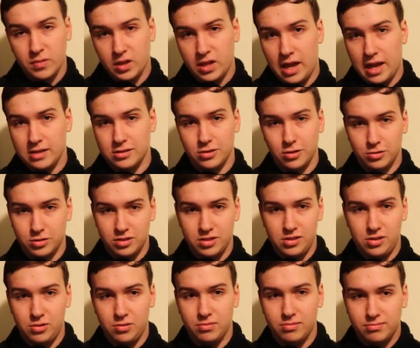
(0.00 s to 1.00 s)
Okay, so it's a
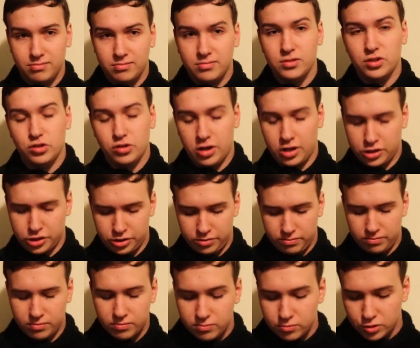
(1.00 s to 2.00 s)
little
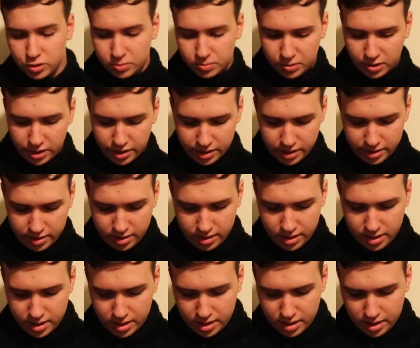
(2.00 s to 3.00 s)
destruction, which is pretty good.
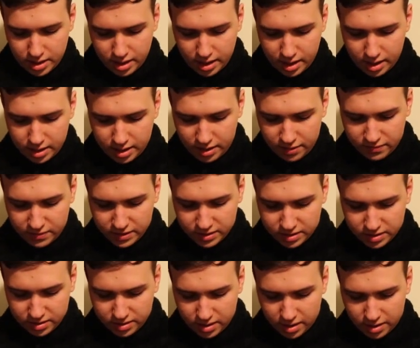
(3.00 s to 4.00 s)
And if
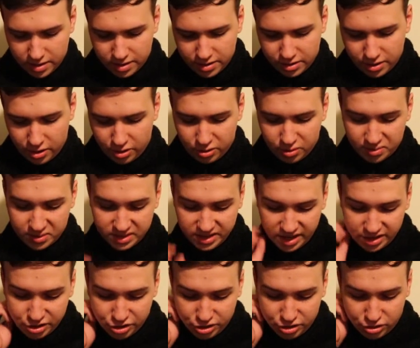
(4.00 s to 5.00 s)
this card in our
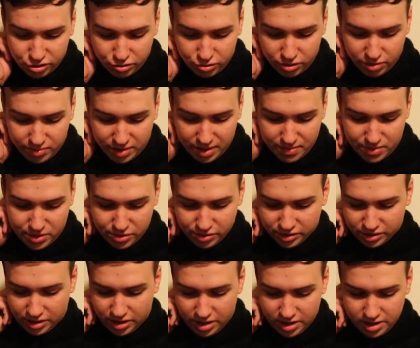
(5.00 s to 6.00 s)
possession is destroyed by
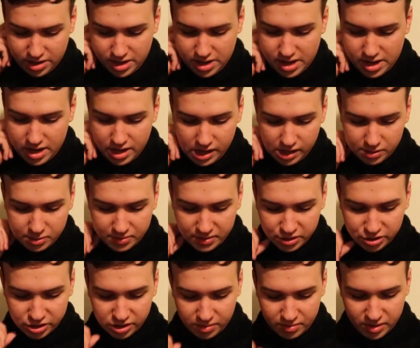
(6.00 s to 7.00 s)
opponent's card, you can
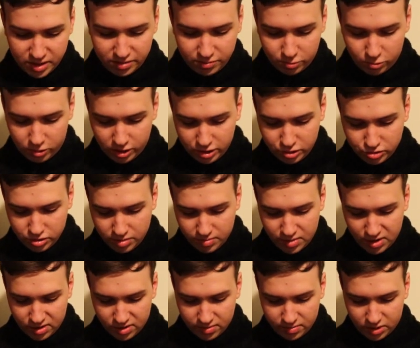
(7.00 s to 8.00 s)
special summon one Dream
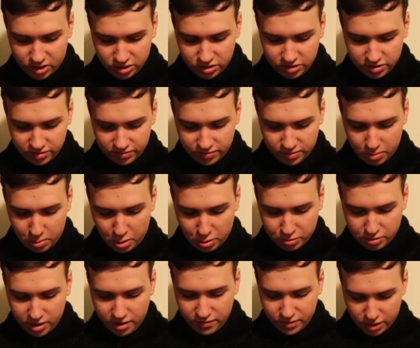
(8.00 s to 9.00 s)
Mirror monster from your
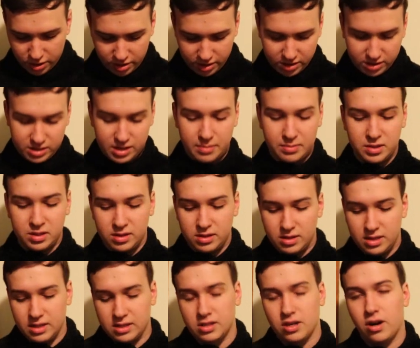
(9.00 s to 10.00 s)
graveyard, except
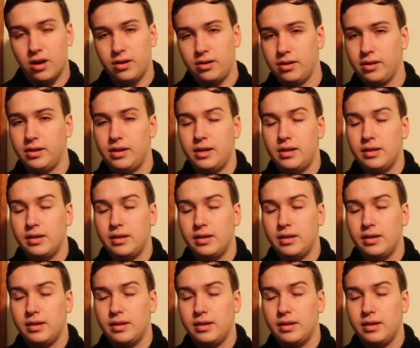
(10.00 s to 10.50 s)
this card.